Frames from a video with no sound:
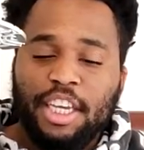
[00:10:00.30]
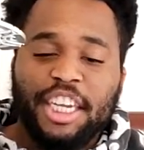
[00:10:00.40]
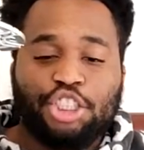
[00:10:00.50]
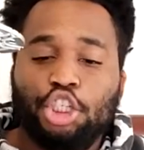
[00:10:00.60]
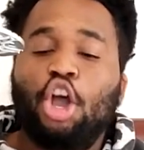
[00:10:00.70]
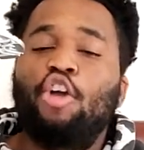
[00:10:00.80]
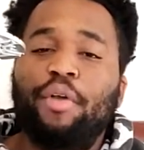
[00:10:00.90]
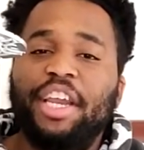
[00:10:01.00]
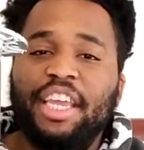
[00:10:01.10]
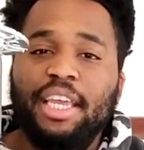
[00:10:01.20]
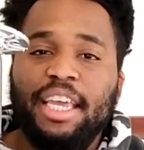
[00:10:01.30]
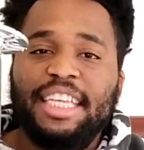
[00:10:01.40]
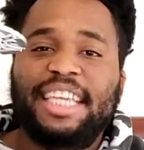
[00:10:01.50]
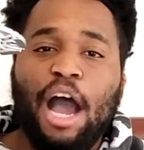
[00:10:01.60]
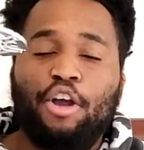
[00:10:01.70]
This just already
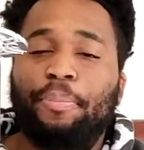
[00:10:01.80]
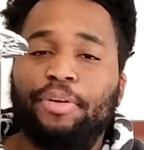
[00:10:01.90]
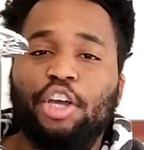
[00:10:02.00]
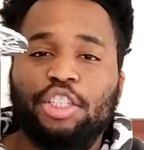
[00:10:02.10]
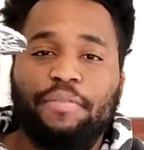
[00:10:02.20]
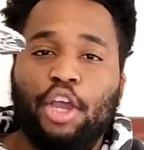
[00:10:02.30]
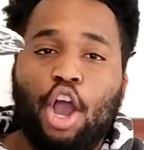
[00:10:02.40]
is counterproductive and